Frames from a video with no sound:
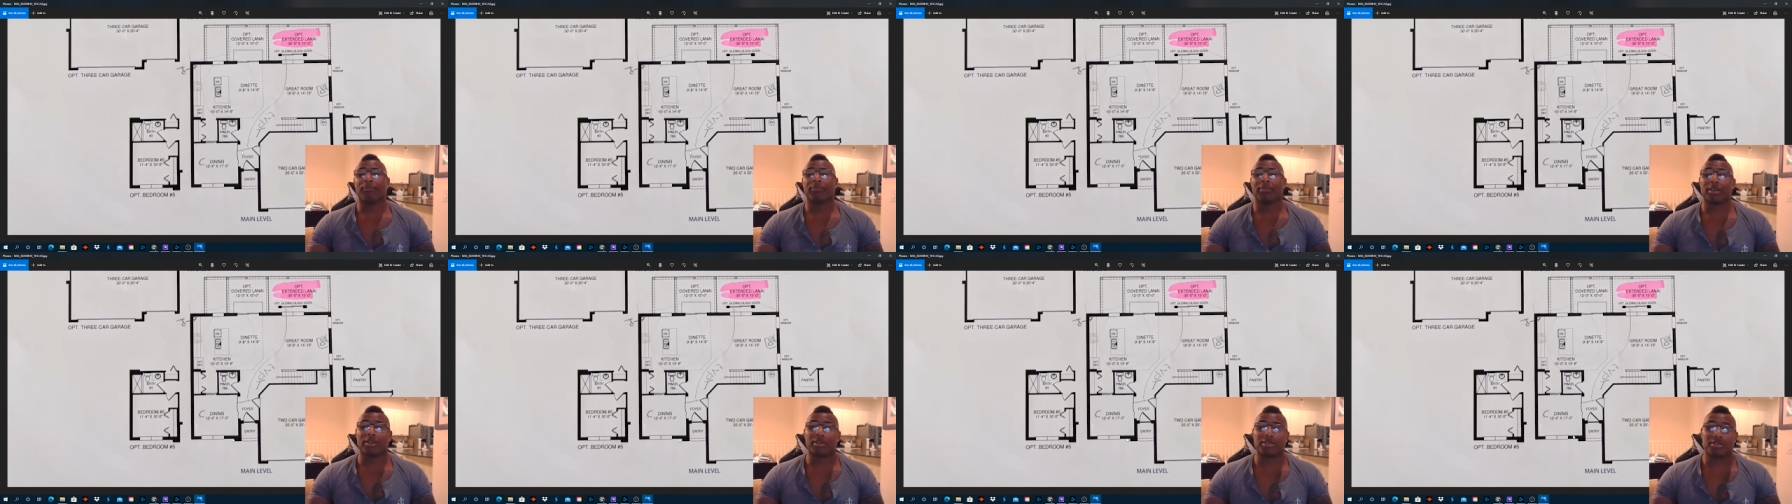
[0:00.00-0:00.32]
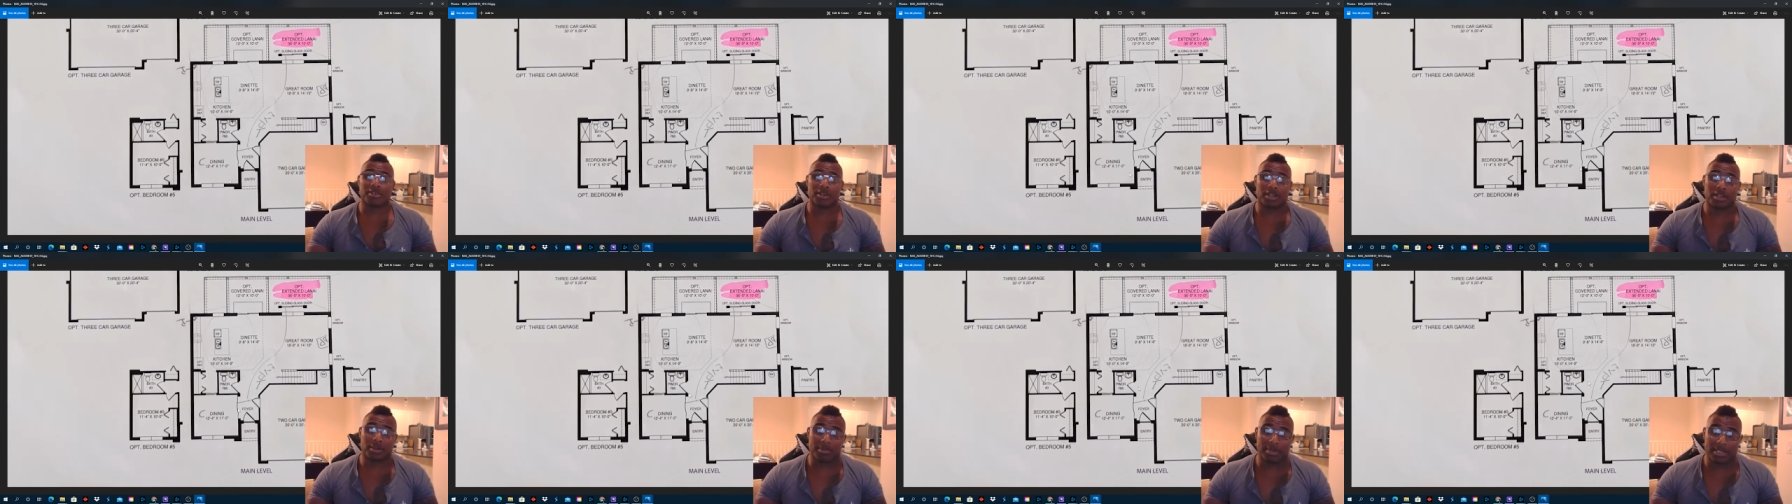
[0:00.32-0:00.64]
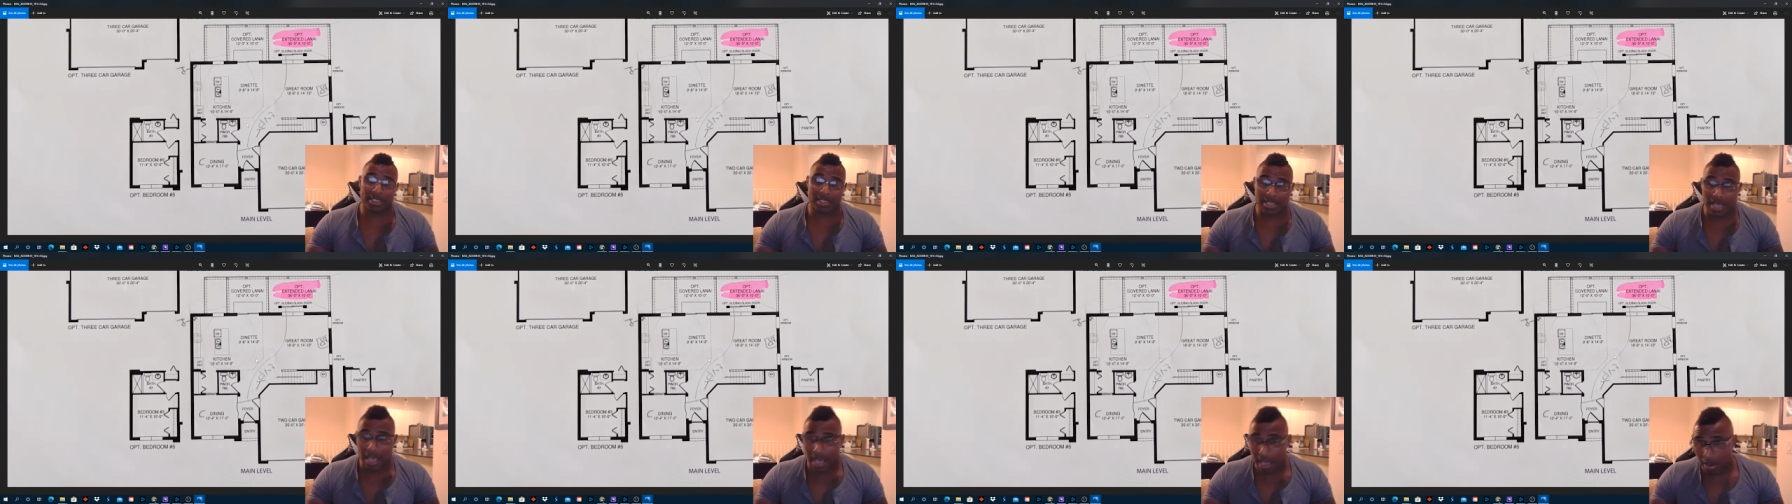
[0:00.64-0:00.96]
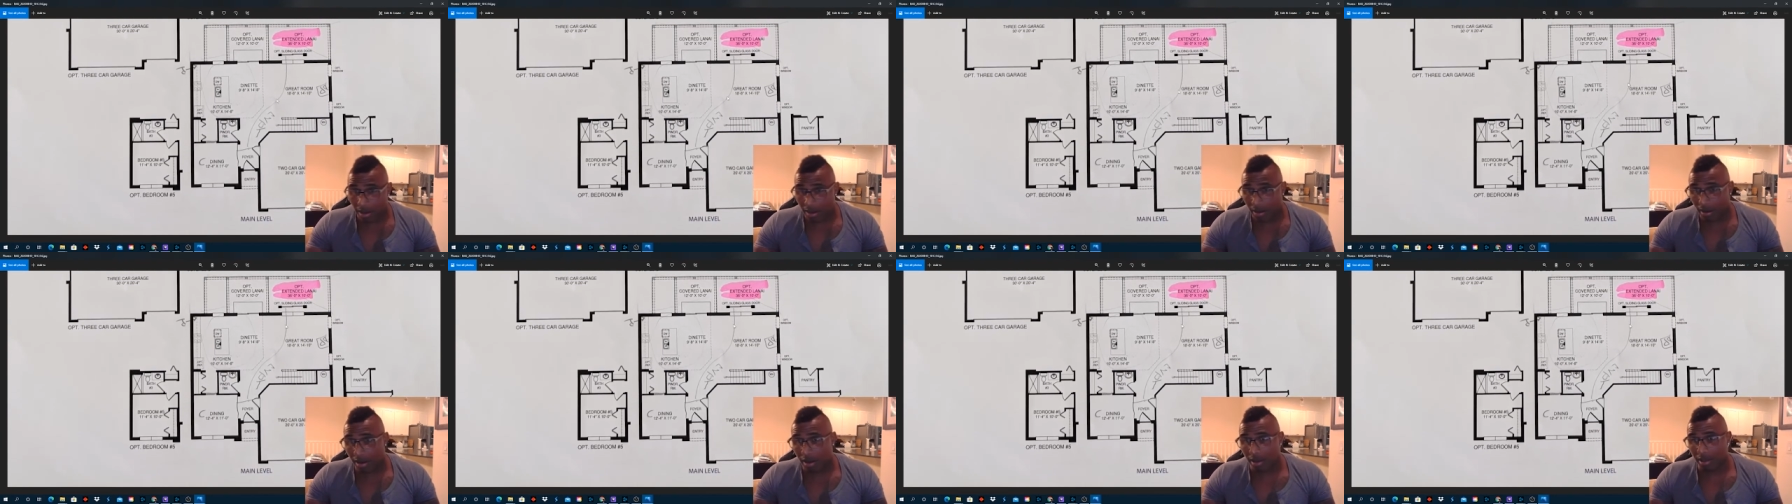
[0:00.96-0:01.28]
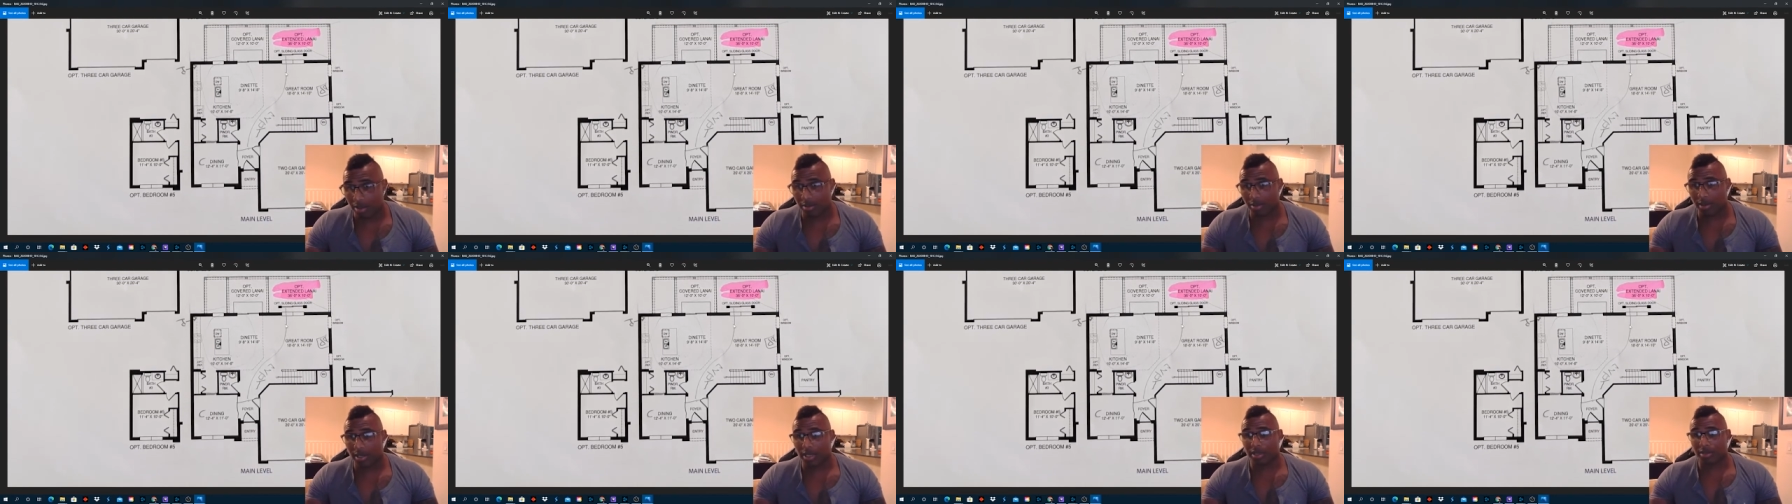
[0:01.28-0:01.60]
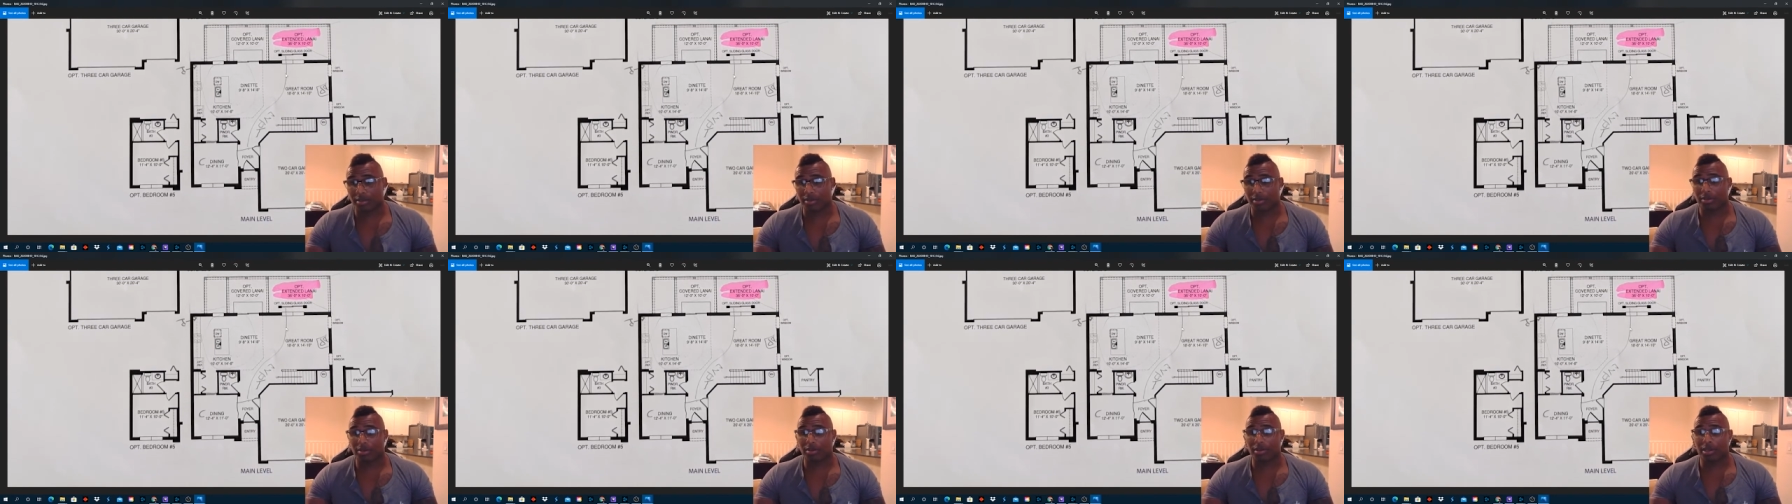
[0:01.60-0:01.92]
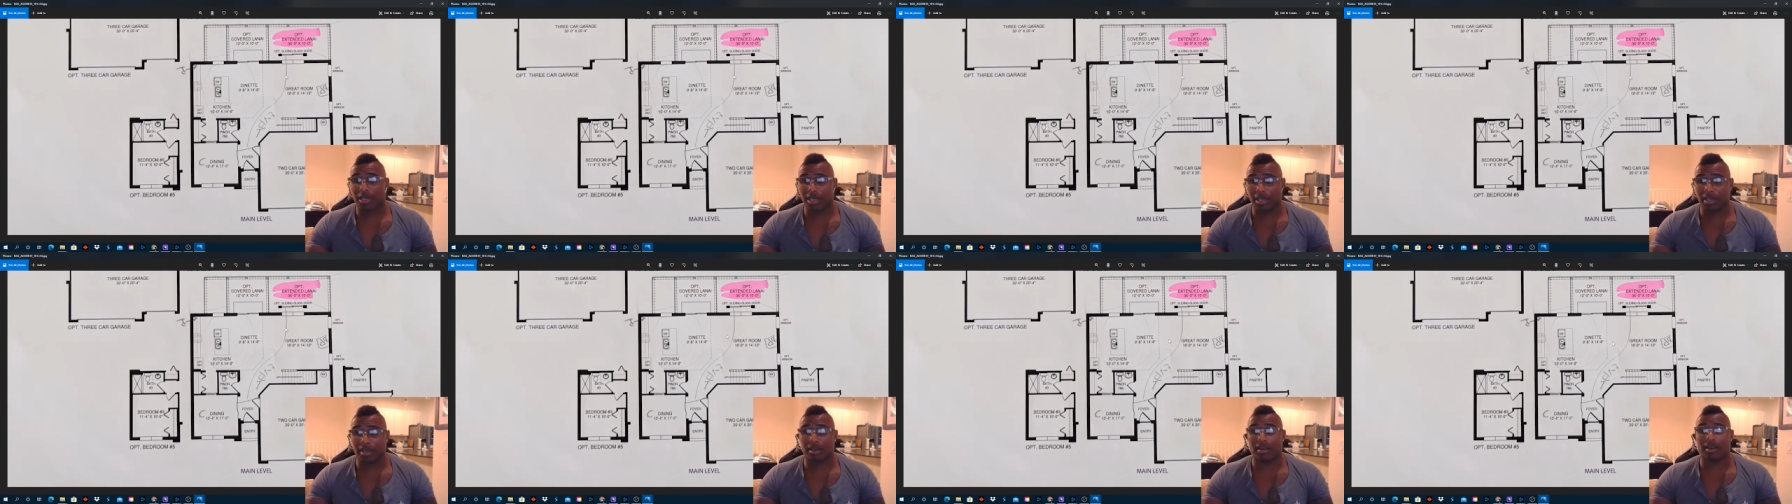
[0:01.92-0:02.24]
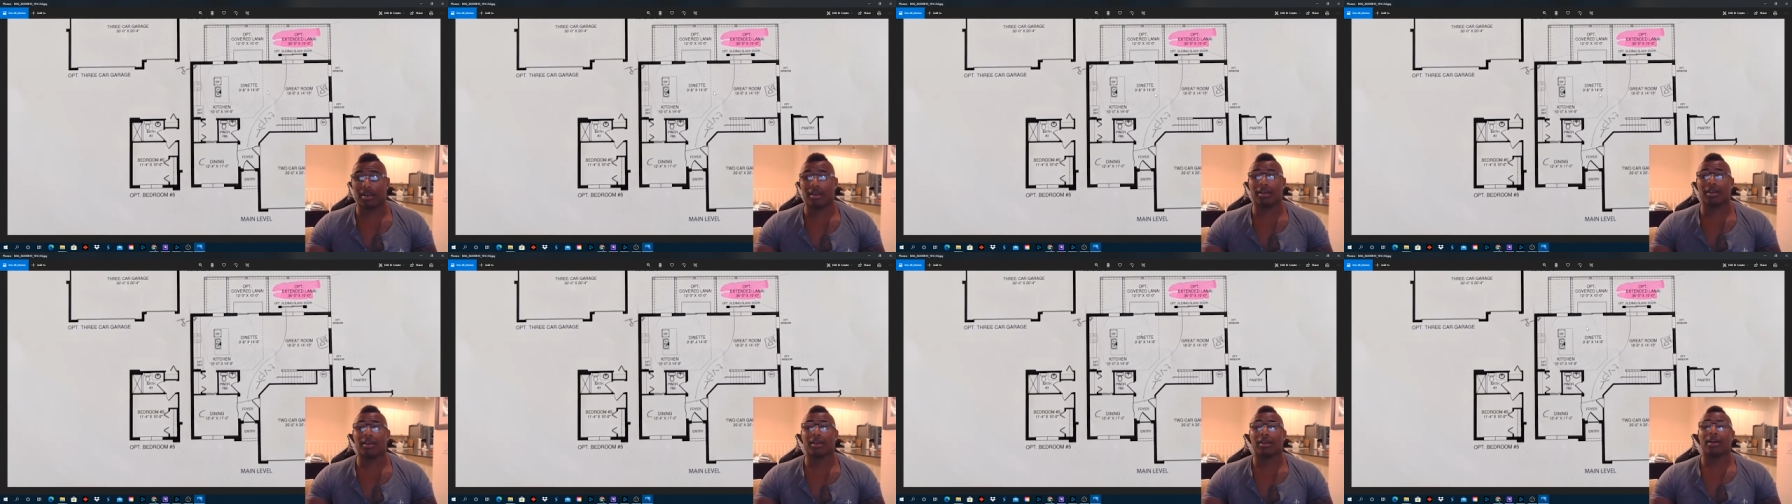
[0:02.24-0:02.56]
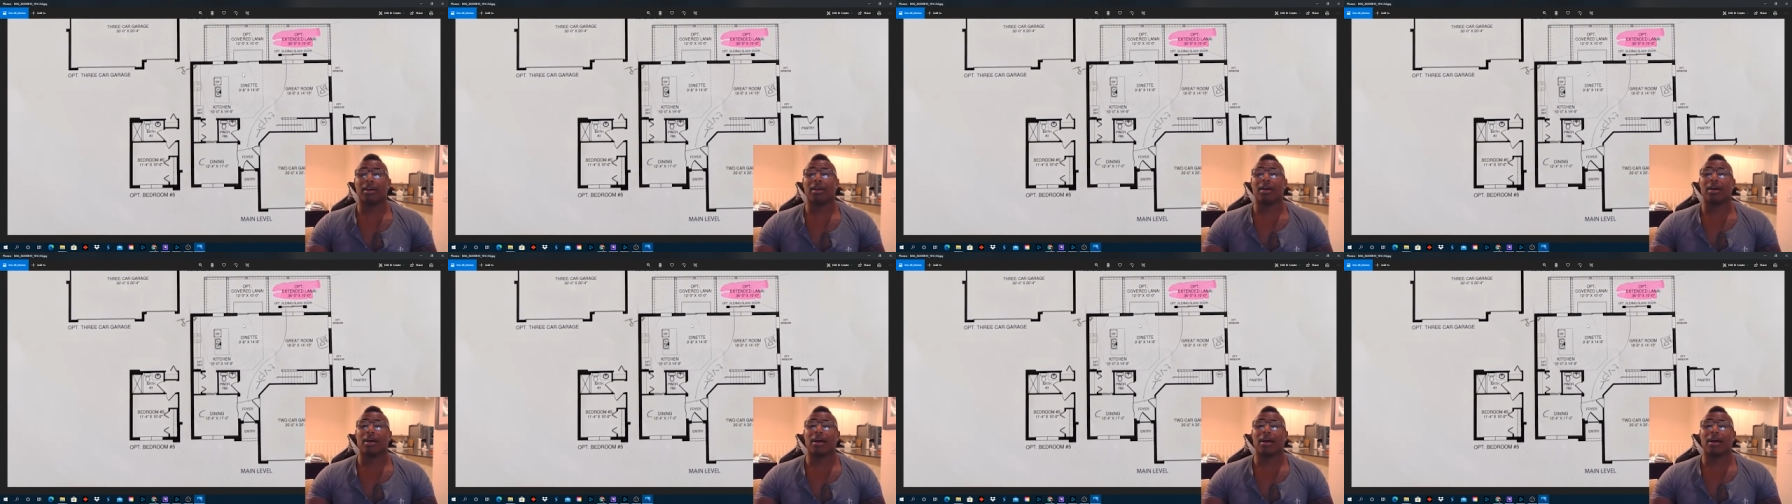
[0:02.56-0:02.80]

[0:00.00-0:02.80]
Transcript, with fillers: There's going to be tile all the way through here.